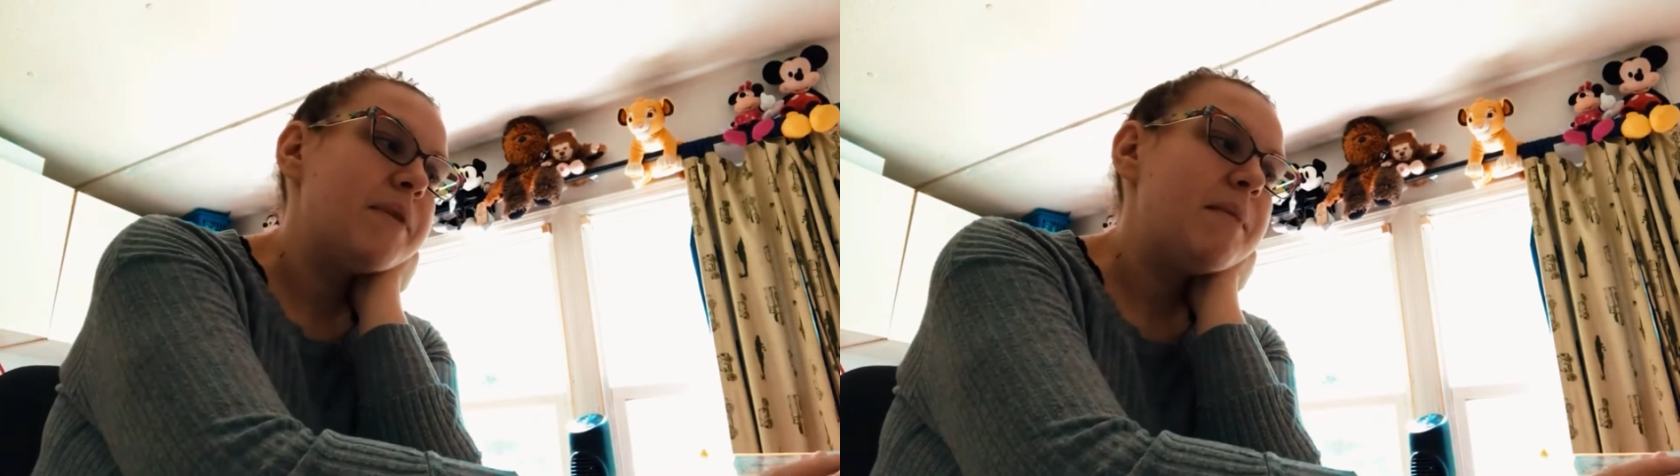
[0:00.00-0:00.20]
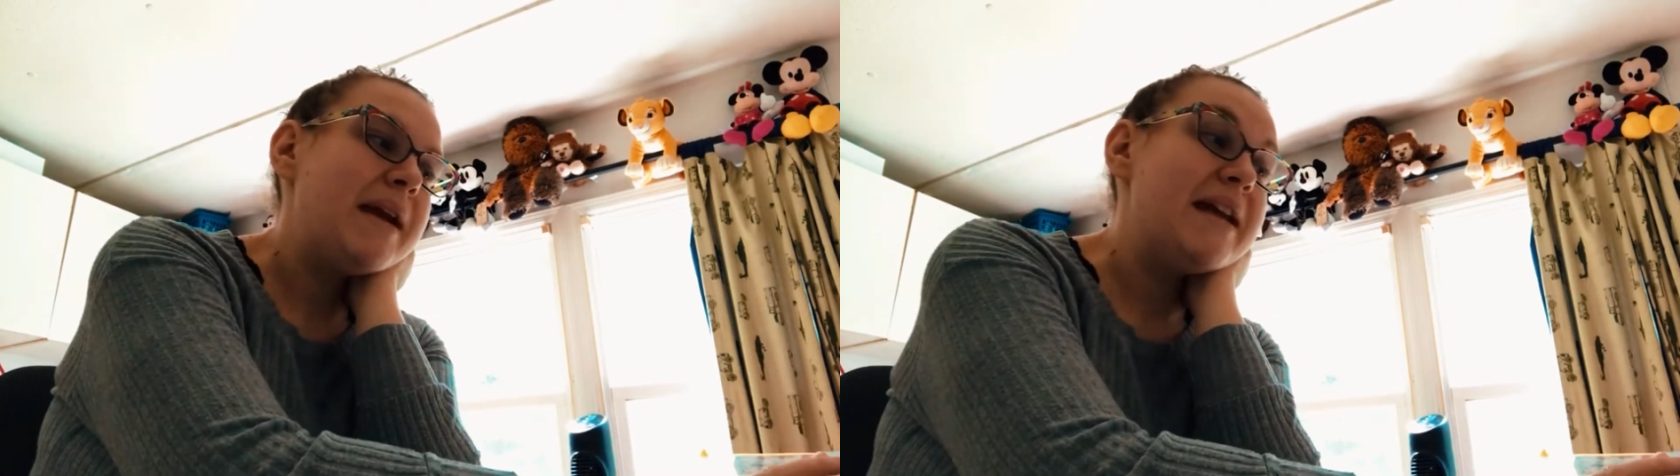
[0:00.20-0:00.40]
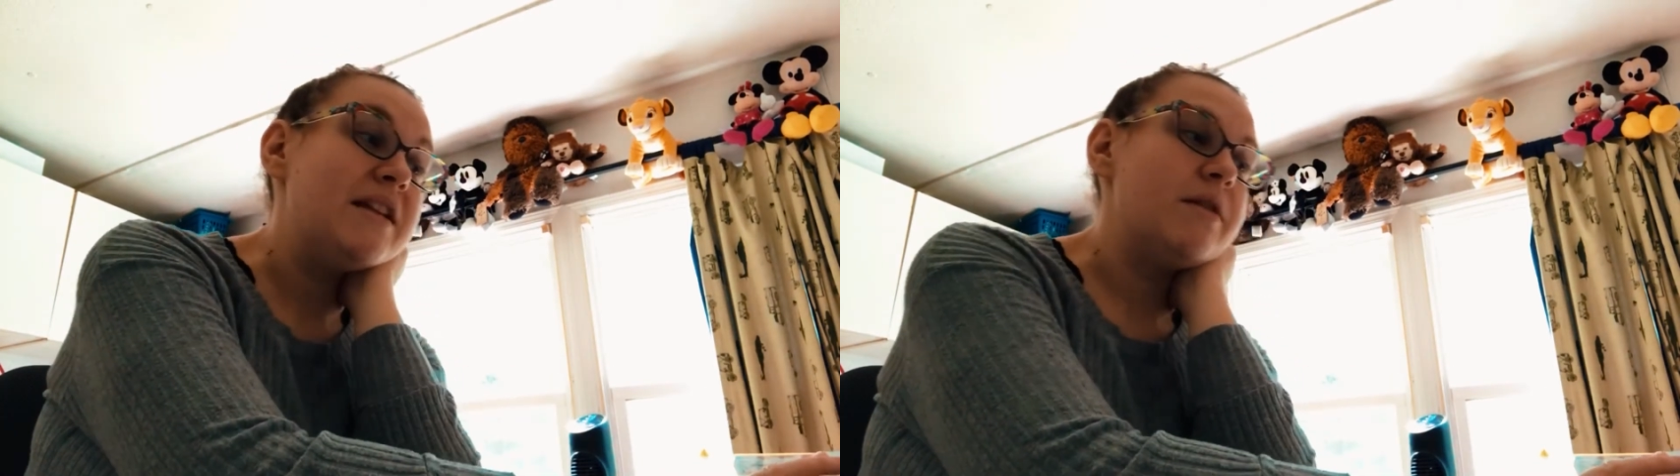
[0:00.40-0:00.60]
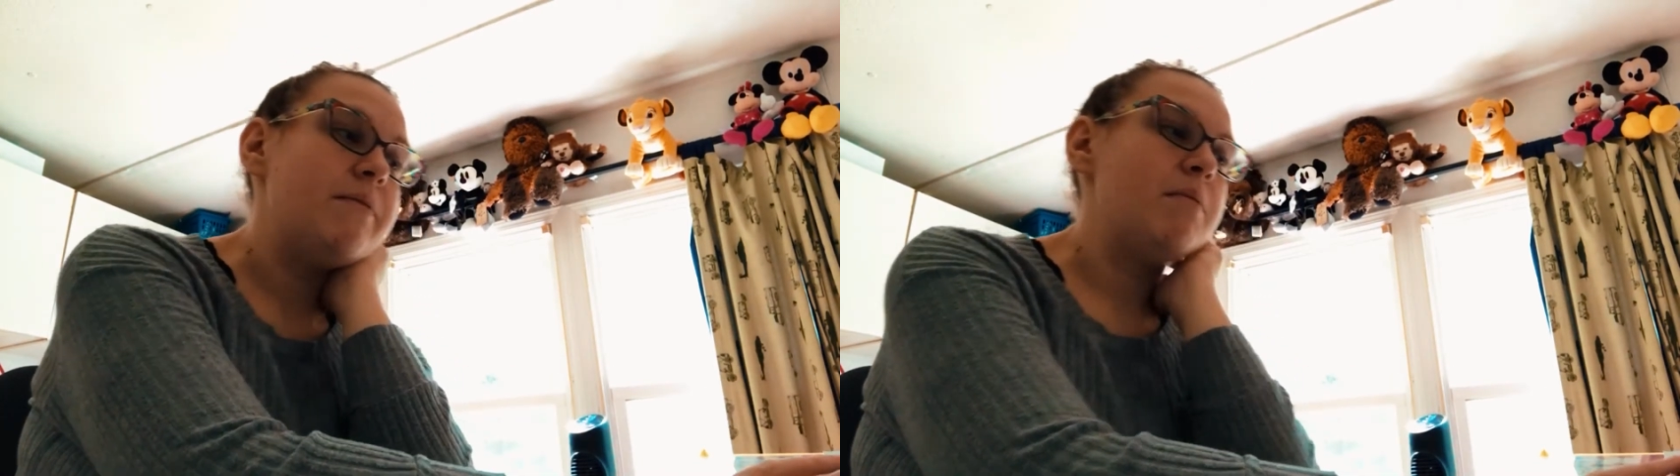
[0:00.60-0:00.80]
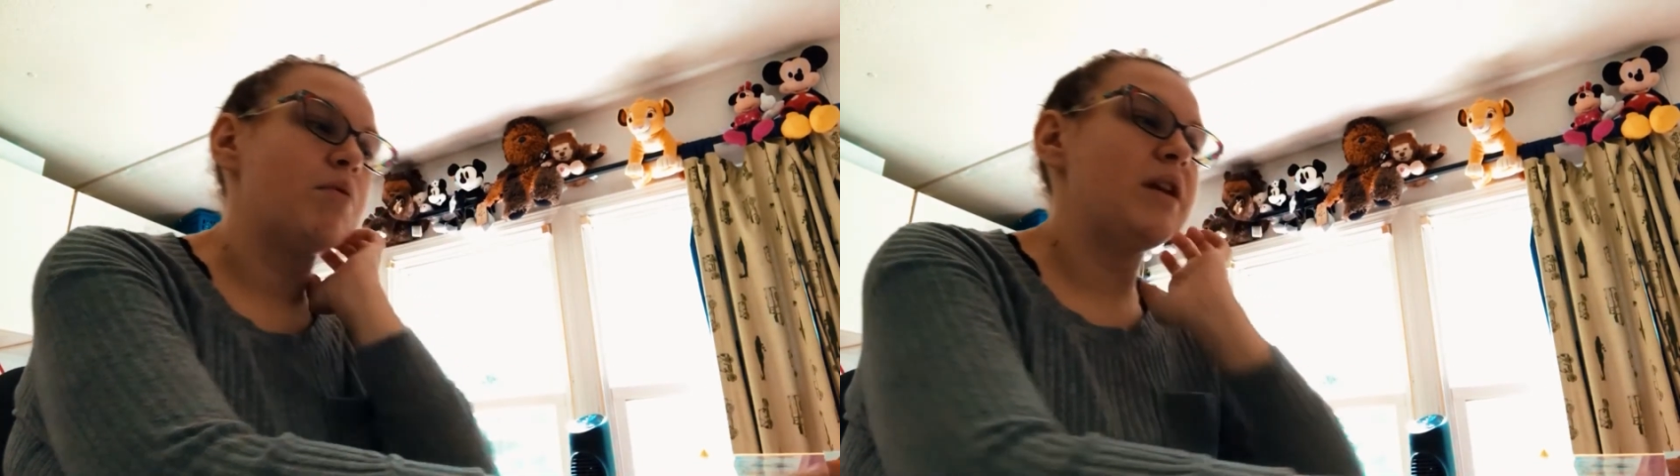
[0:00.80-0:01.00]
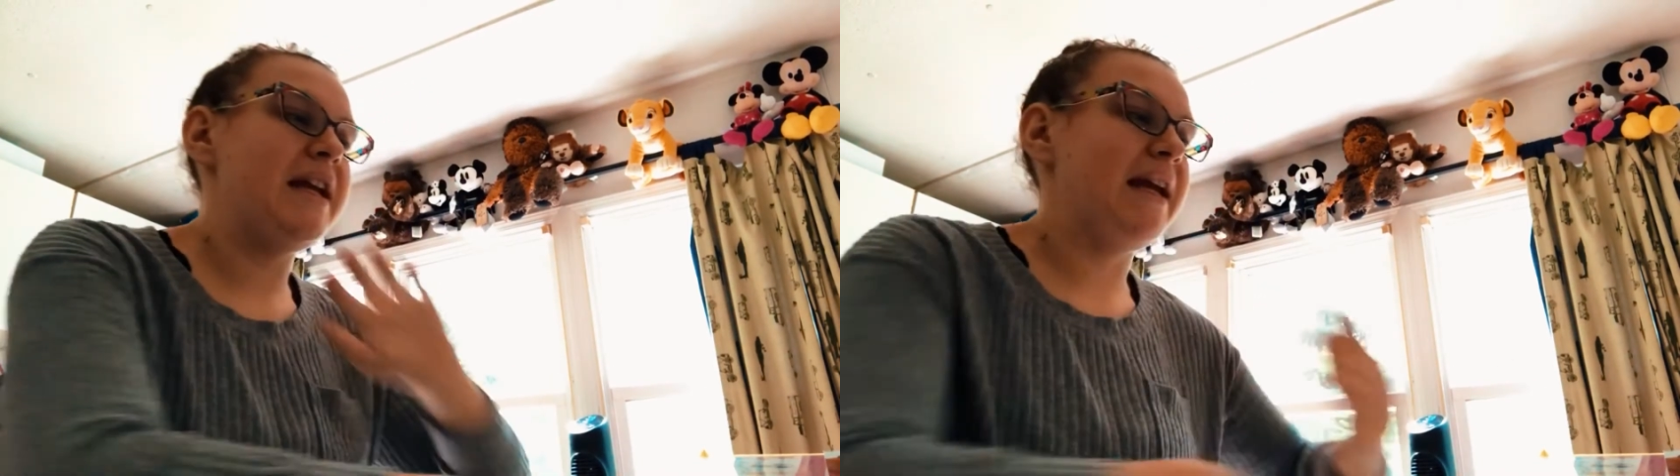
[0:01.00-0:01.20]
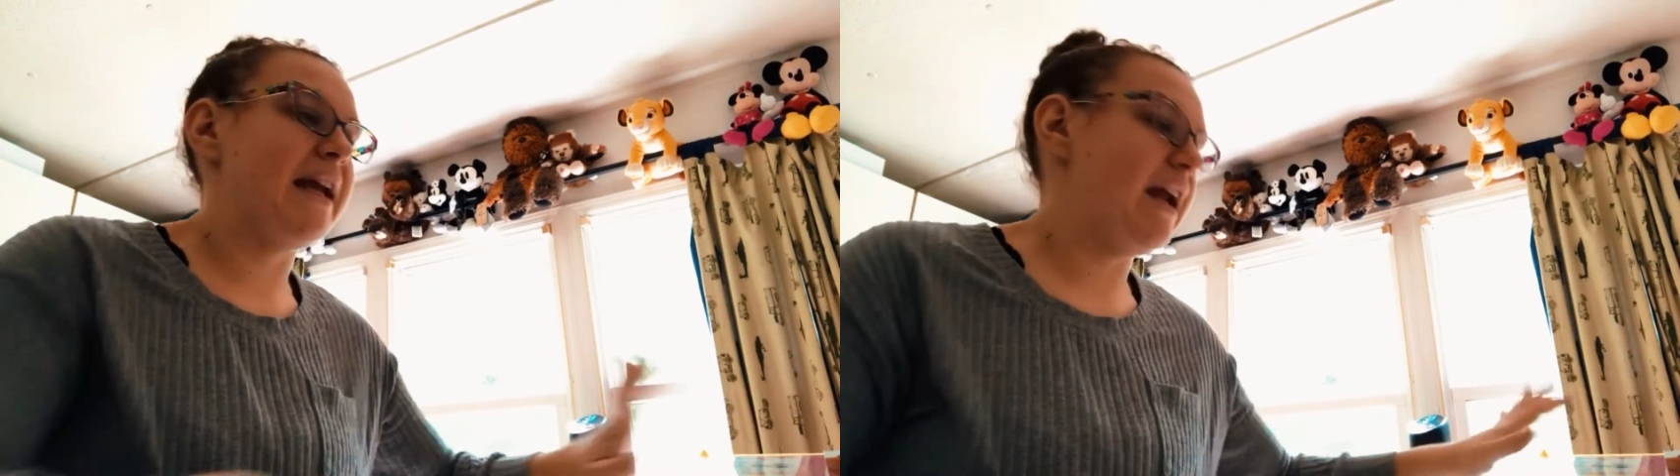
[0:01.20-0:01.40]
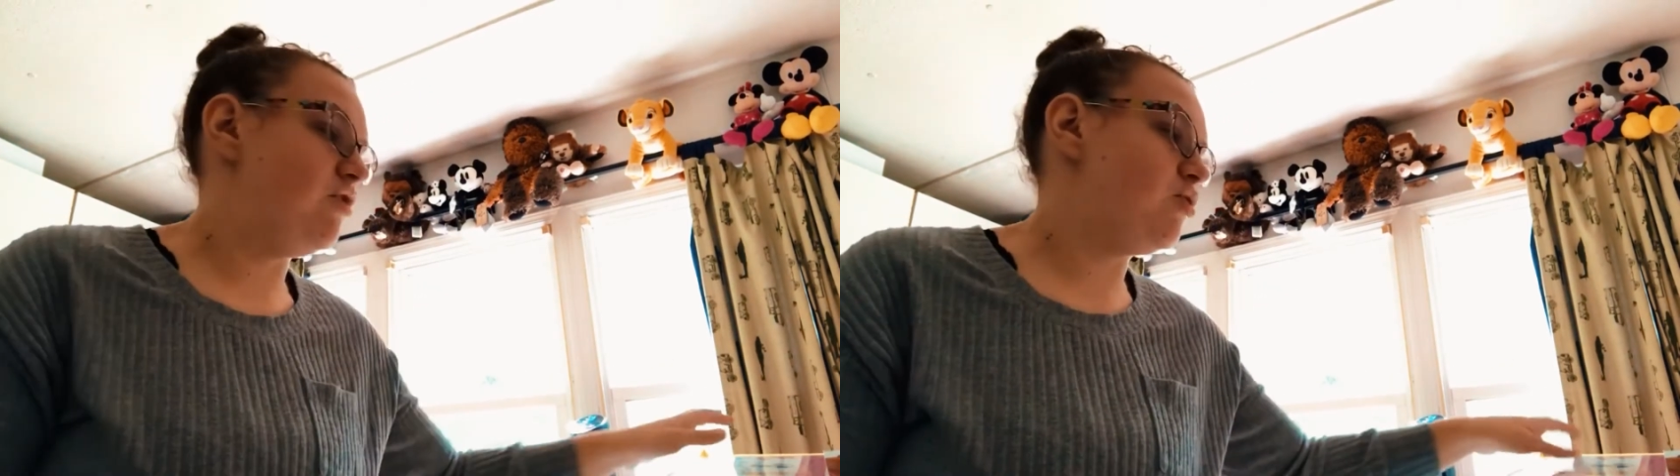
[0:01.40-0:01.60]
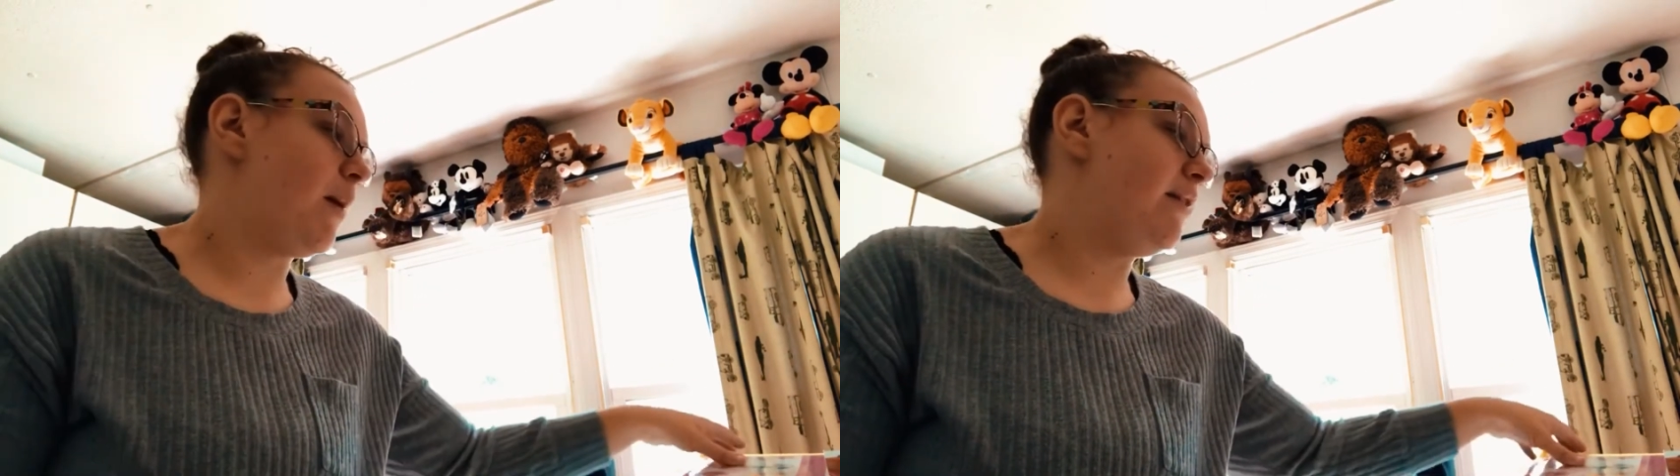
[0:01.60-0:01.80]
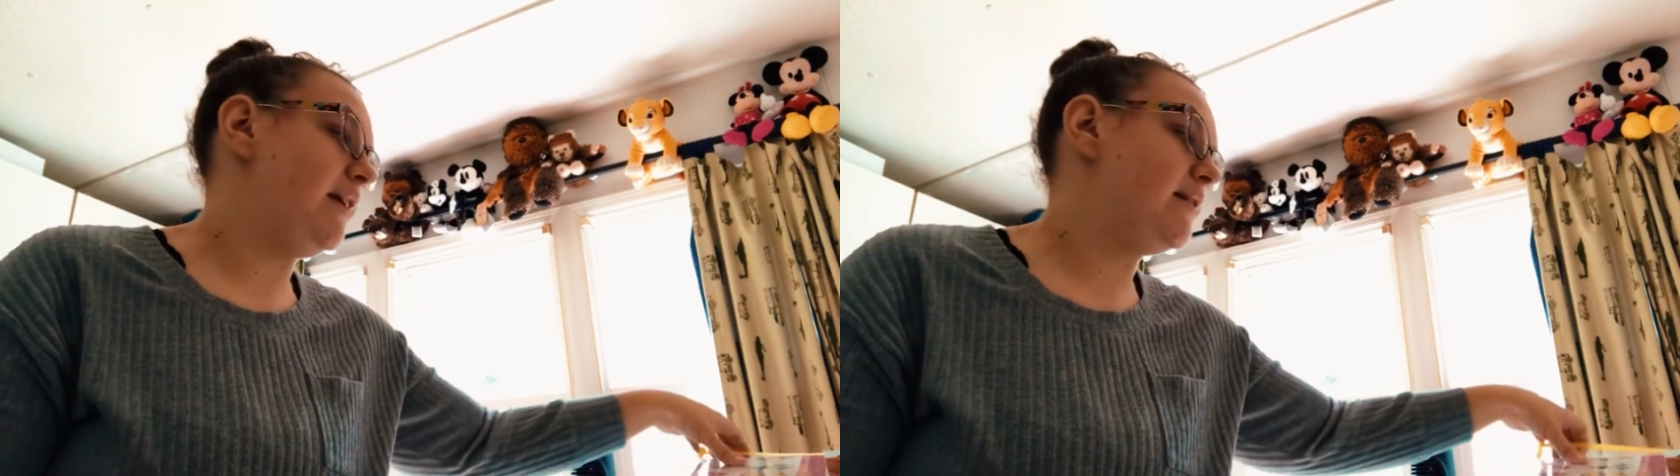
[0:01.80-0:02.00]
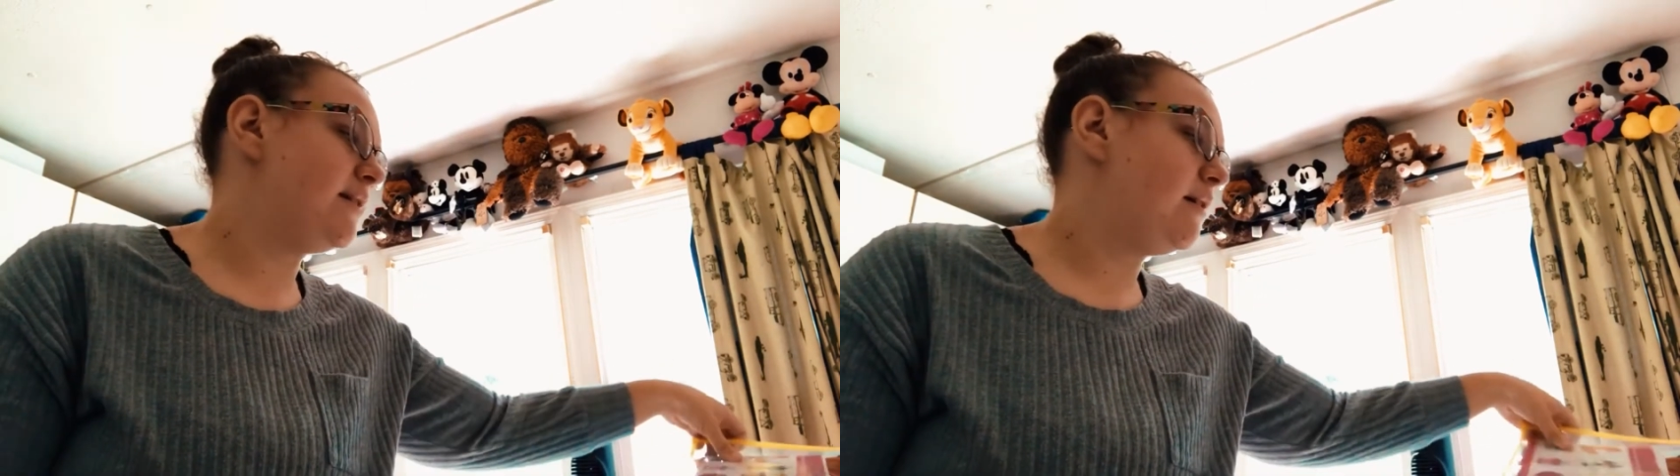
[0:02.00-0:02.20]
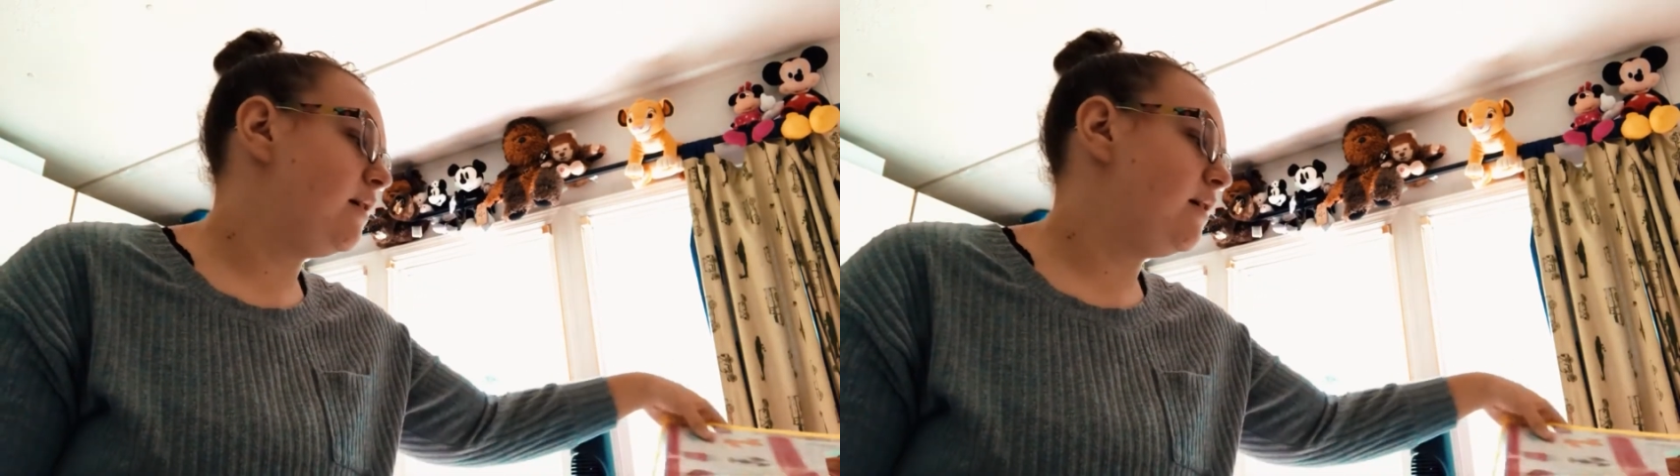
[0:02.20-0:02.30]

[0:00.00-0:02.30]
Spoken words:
my kids have been pretty engaged by these.